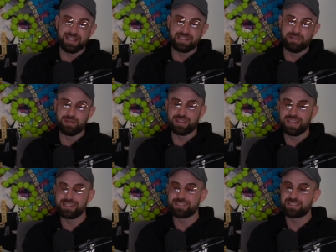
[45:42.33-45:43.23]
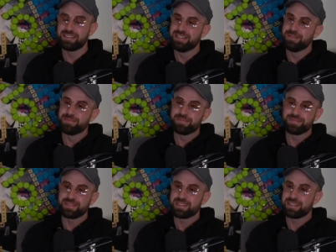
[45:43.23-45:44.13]
Like, no one thinks
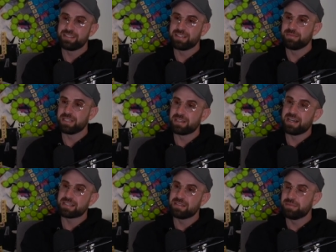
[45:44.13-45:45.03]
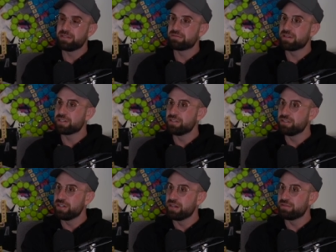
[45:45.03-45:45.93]
you're going to be locked up in a
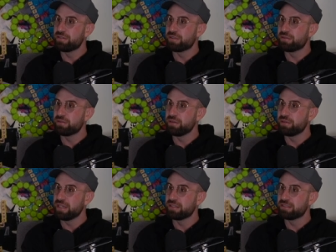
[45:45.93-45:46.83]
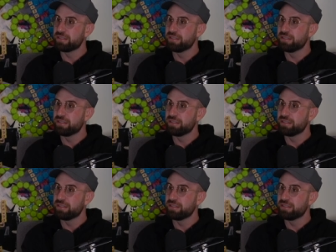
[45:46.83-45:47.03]
Russian jail for three weeks.